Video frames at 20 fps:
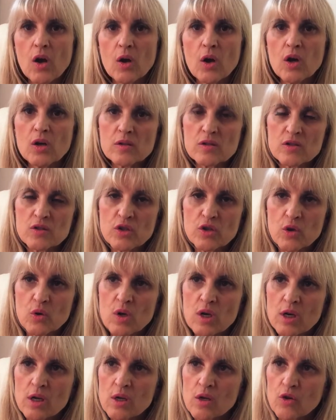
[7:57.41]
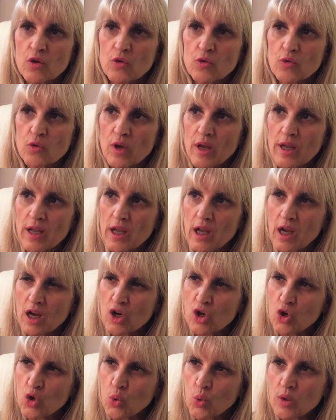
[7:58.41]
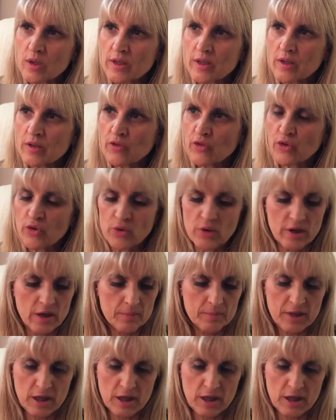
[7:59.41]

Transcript: also, according to, and I'm